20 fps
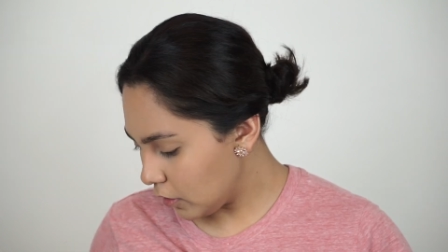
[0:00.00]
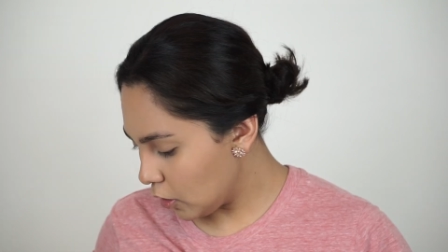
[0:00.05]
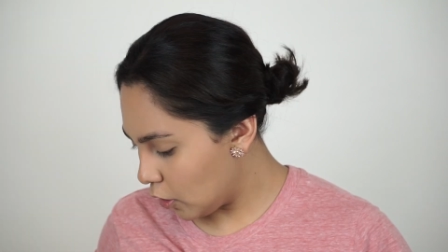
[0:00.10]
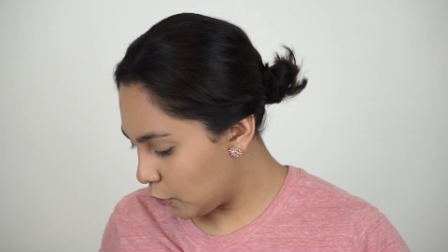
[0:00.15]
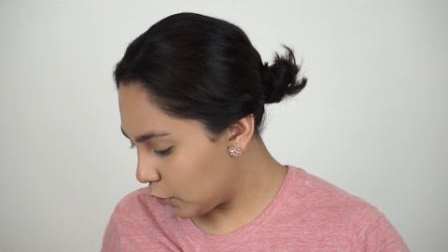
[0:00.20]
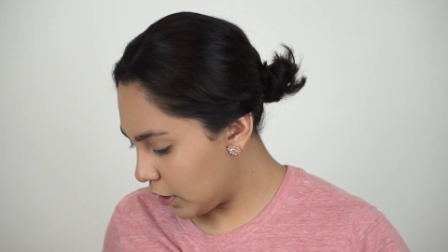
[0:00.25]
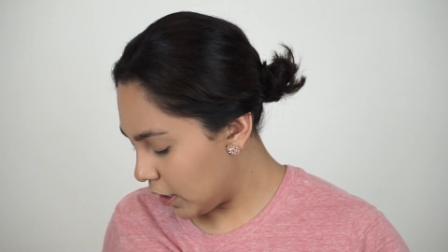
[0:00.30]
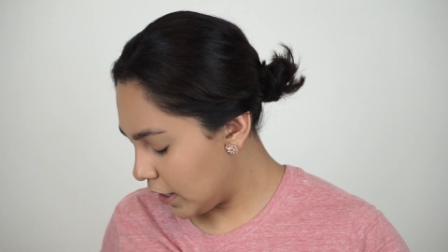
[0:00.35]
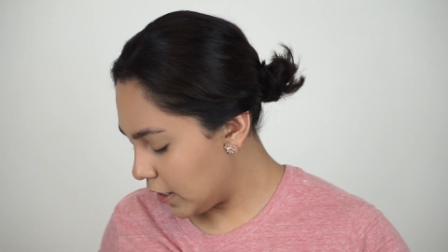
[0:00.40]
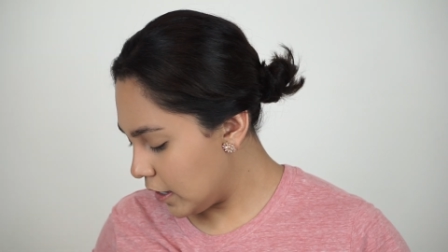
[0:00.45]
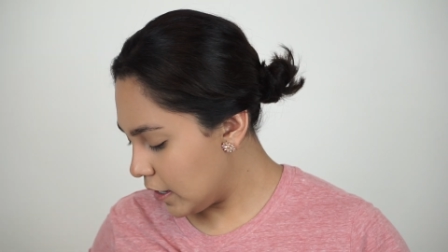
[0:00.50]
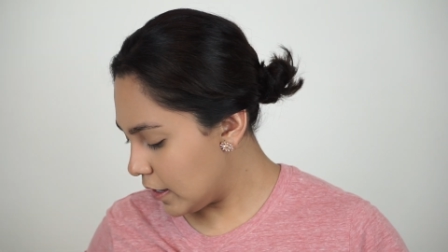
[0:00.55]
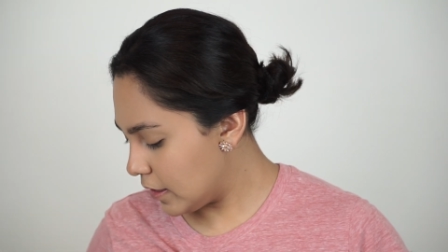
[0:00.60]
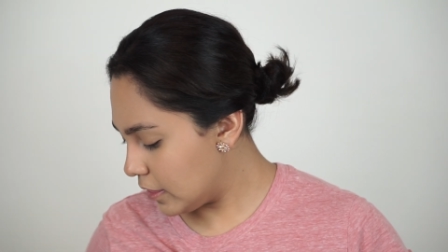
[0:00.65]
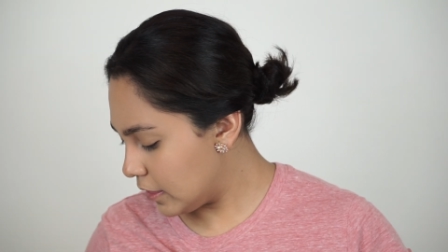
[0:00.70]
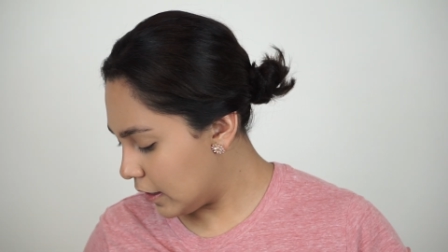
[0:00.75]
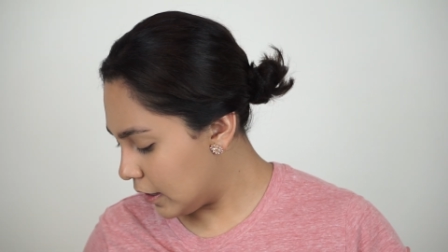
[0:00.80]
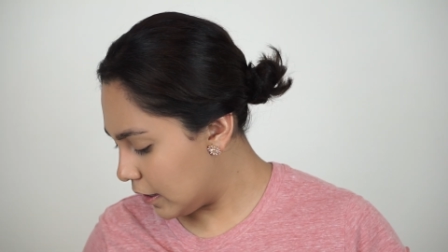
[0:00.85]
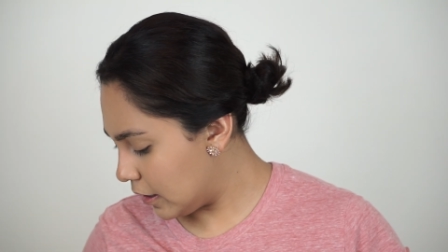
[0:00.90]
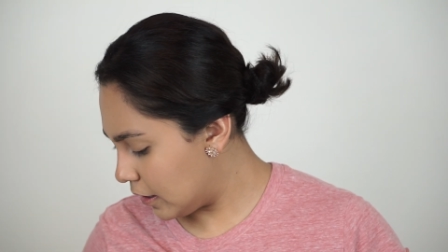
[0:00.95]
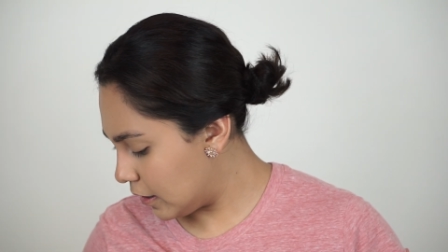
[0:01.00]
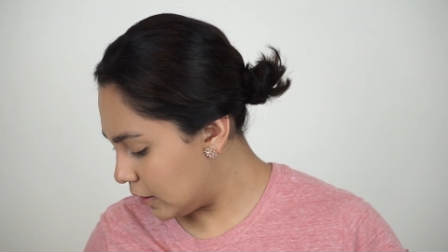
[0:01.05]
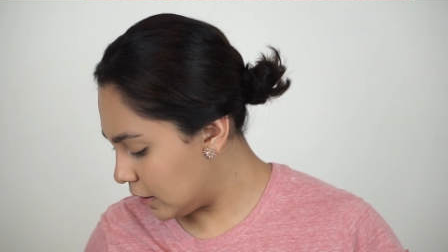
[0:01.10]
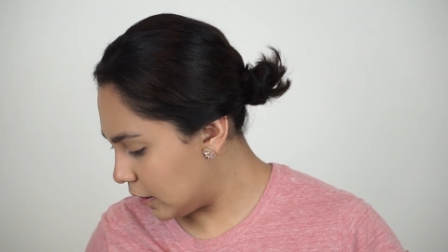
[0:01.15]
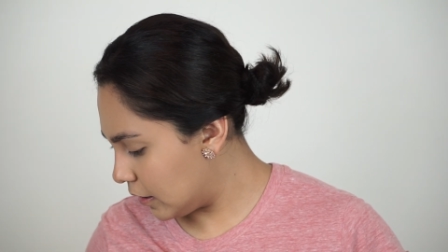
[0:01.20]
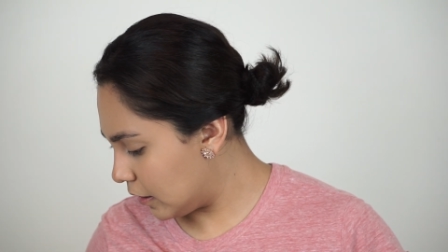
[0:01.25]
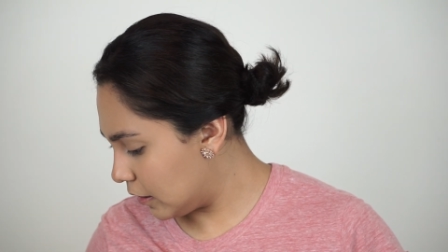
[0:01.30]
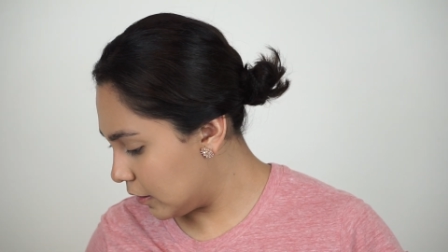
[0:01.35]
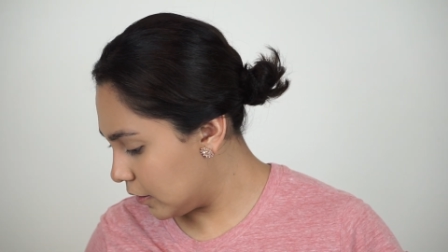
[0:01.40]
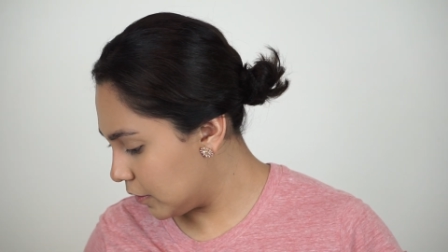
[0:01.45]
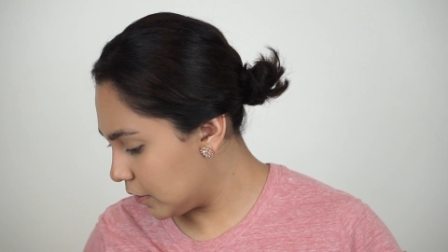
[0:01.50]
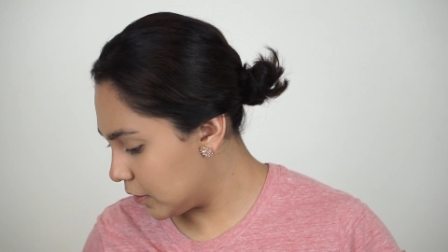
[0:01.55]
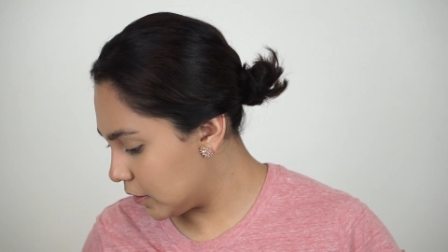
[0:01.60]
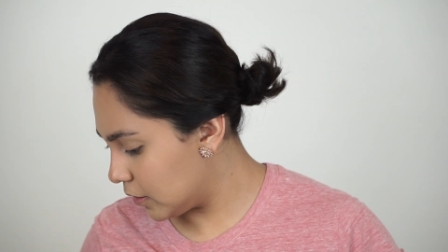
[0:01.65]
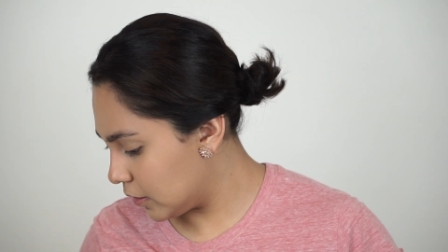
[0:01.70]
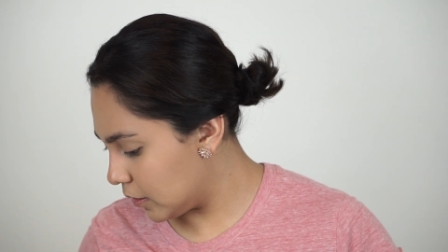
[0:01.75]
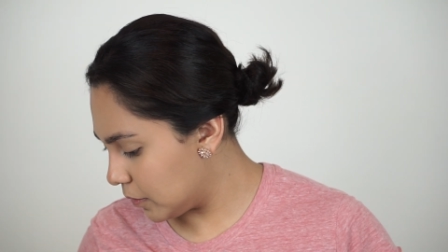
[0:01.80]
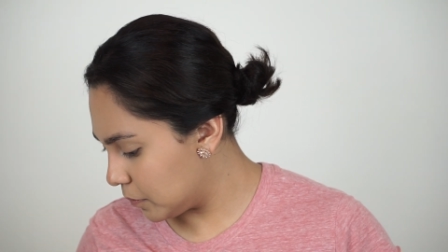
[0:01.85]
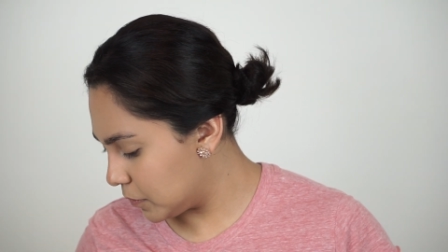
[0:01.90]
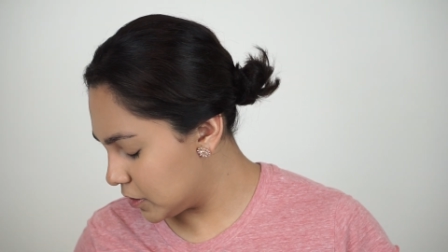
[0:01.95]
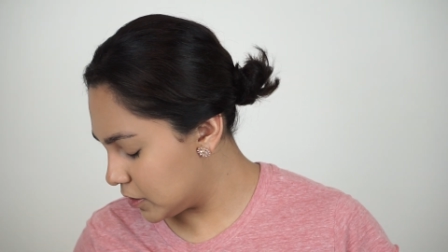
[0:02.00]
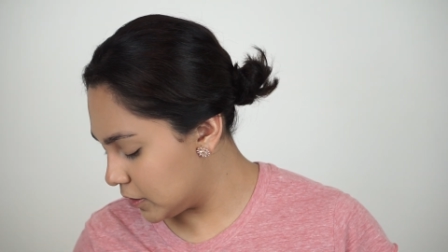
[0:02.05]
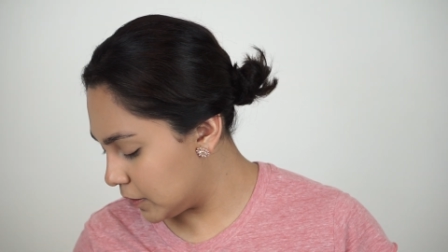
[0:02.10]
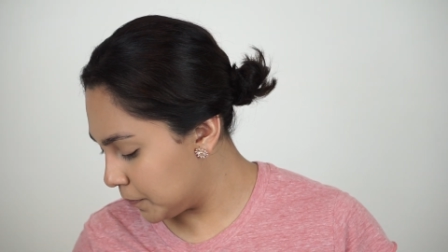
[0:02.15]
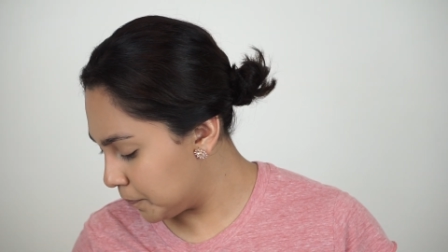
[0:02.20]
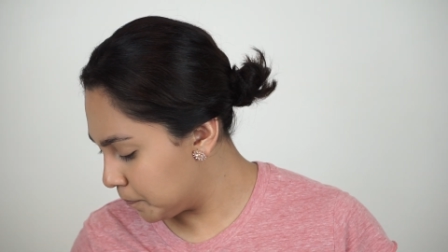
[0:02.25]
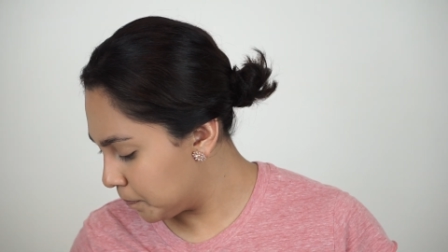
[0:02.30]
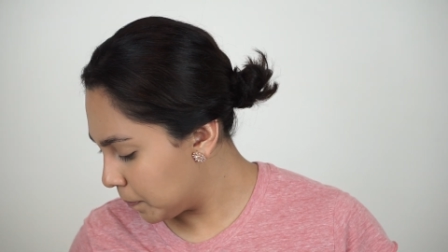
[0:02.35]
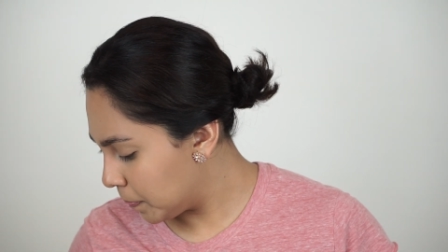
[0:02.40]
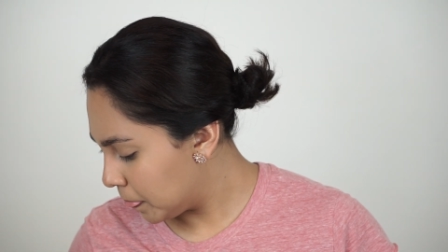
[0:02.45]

Okay, and then let me see.